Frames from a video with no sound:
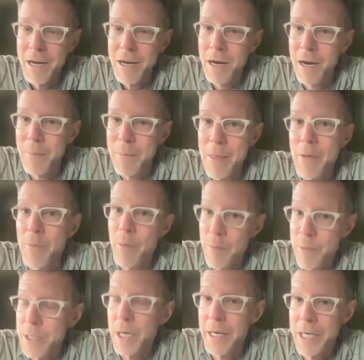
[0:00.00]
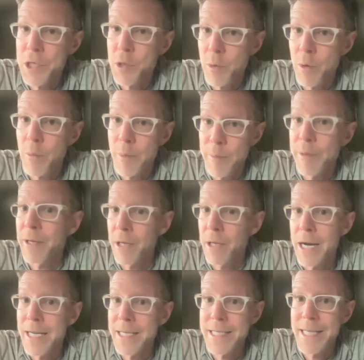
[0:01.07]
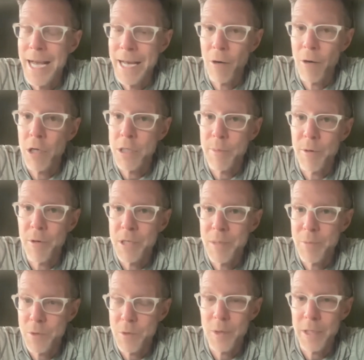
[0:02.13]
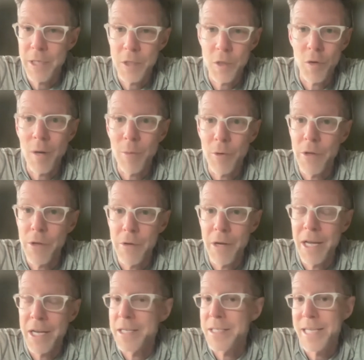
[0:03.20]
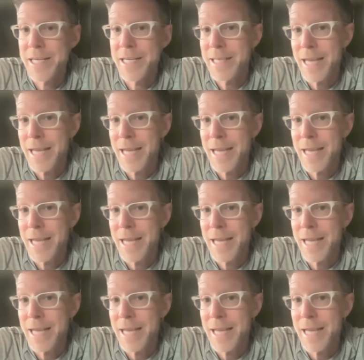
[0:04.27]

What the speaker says: And then when we dug into it, we realized that entrepreneurship was really in trouble in the United States.